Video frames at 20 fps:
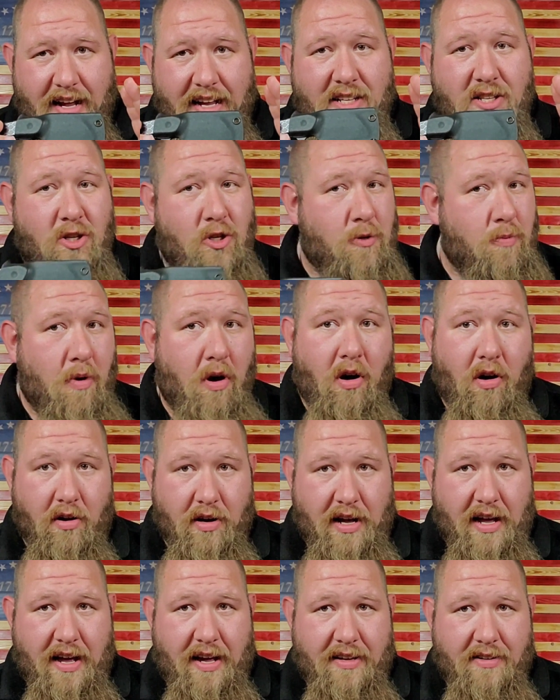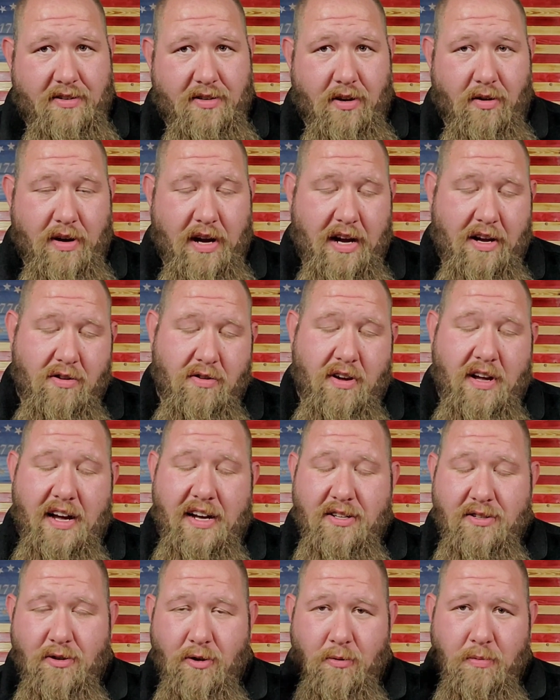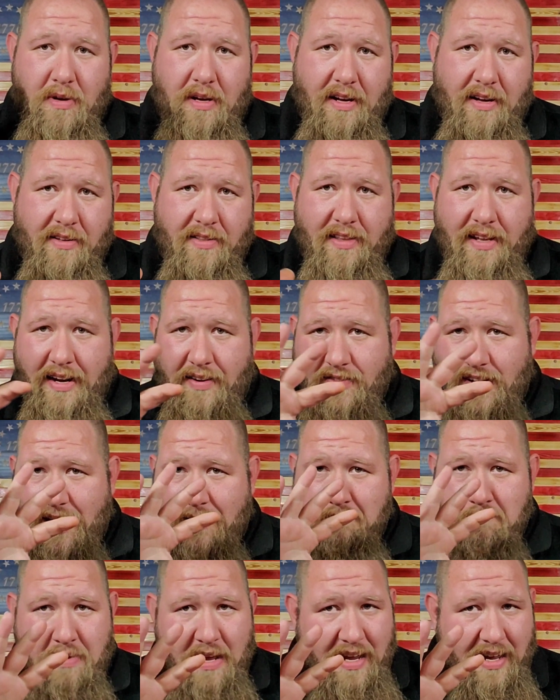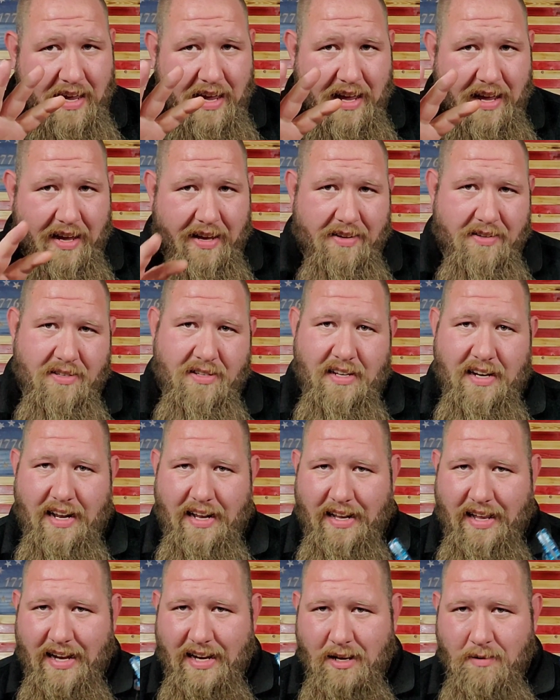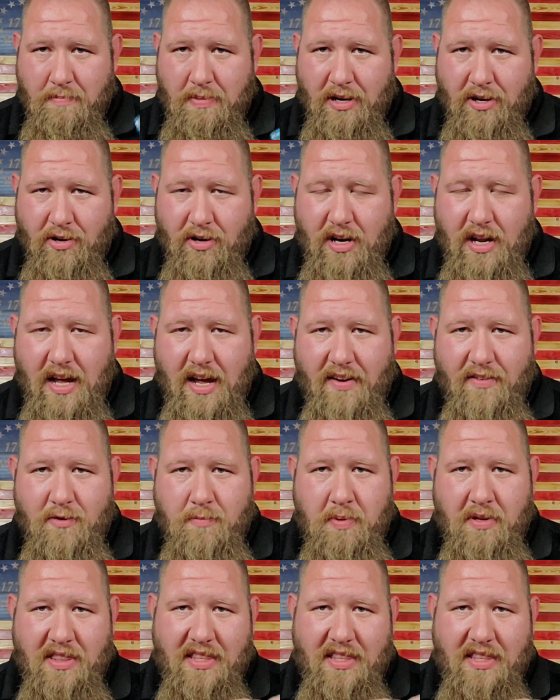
It's small, guys, okay, and you guys know me that I've got big hands and I like bigger knives,